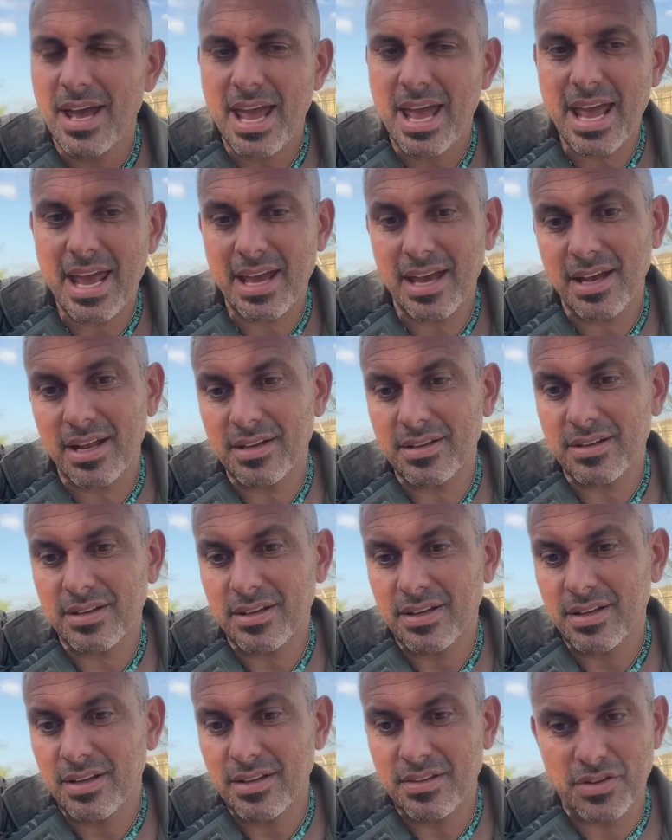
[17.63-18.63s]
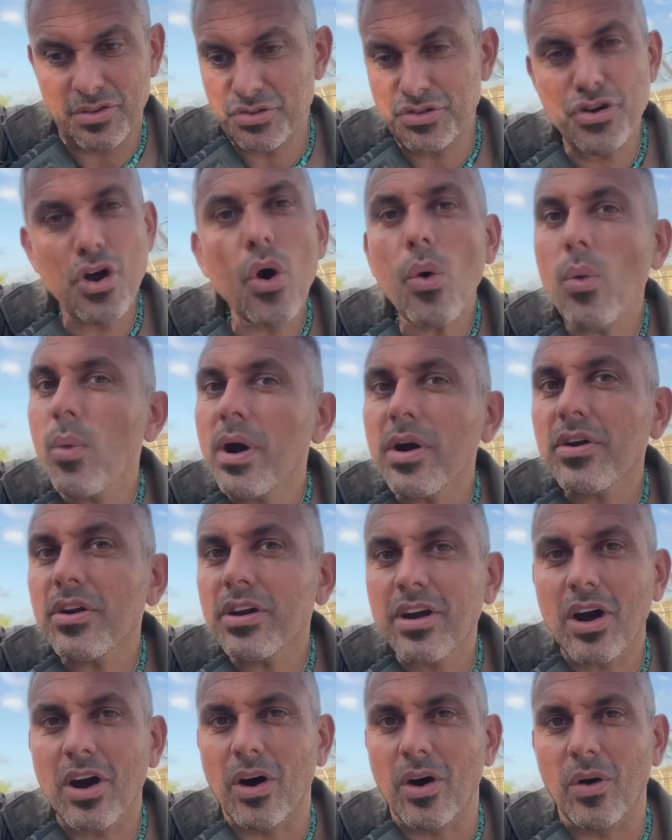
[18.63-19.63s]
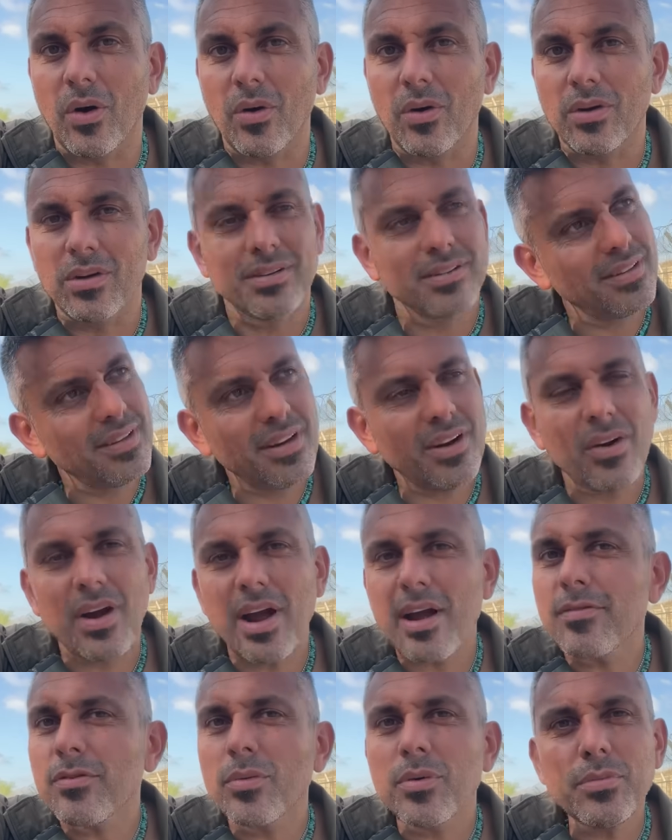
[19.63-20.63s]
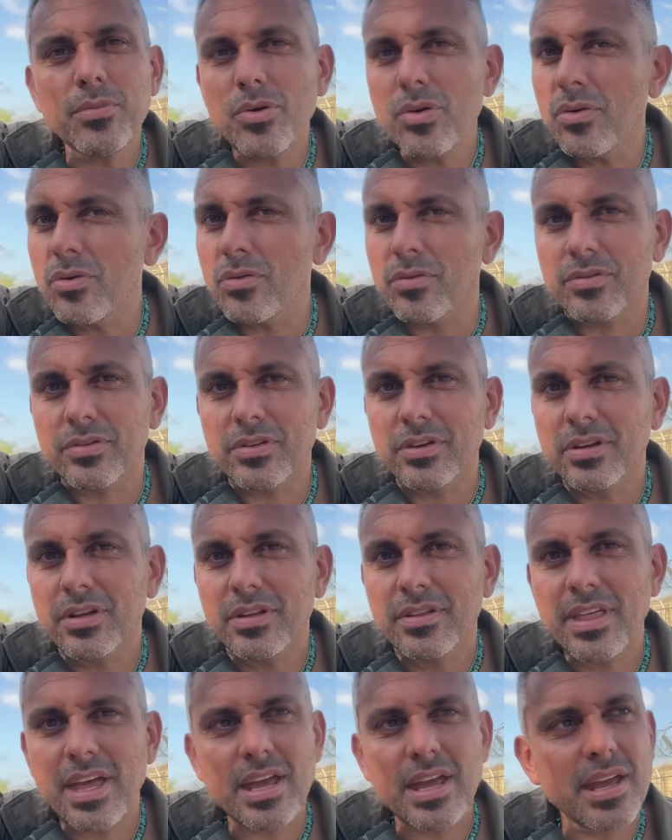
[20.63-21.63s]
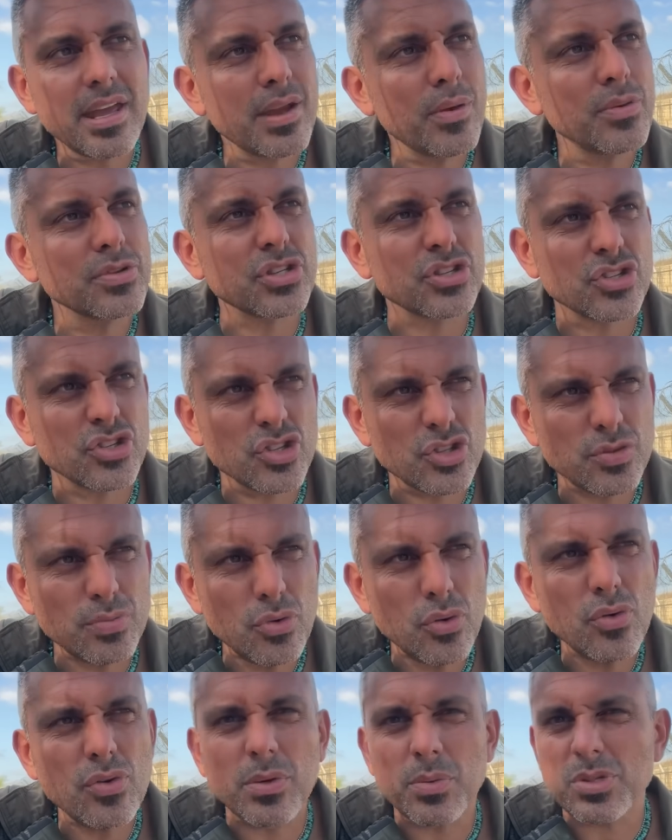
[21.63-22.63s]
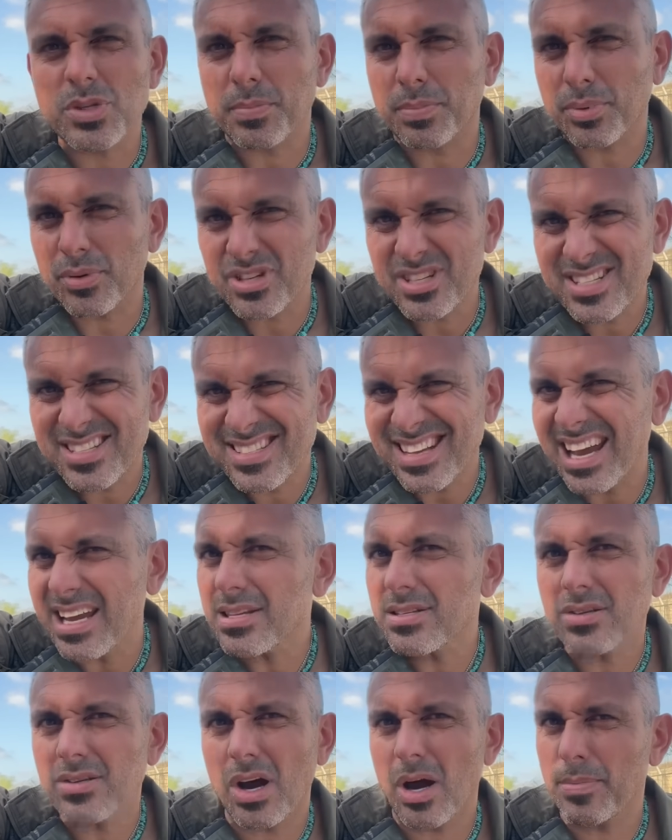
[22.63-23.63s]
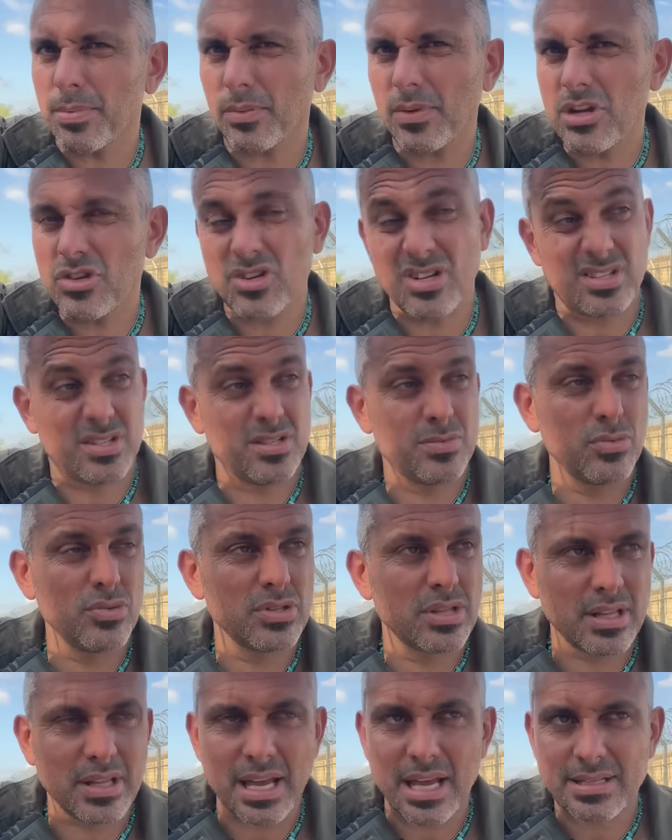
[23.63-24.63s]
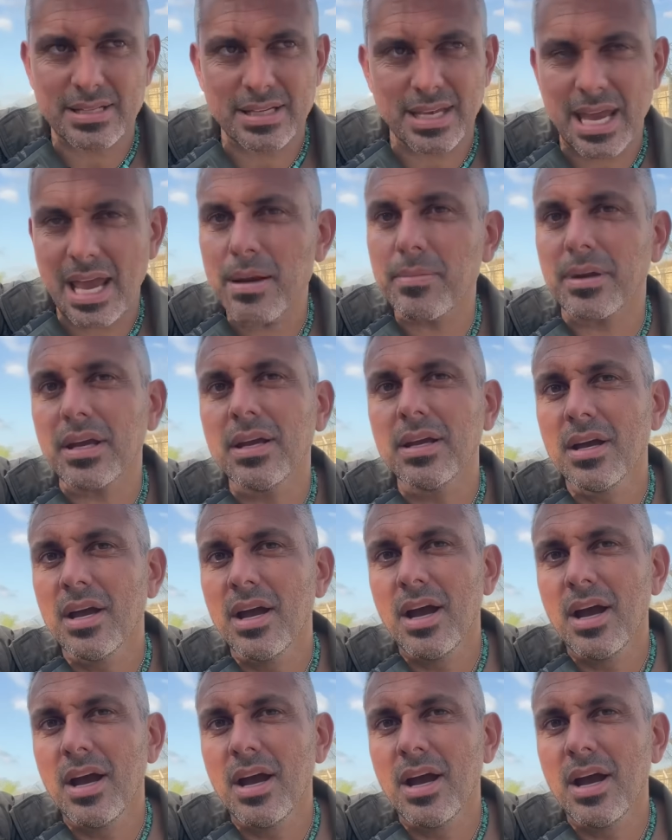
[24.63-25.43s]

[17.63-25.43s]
And there's nowhere to go. You know, everyone moved. It was a precise operation, as smooth as it can be.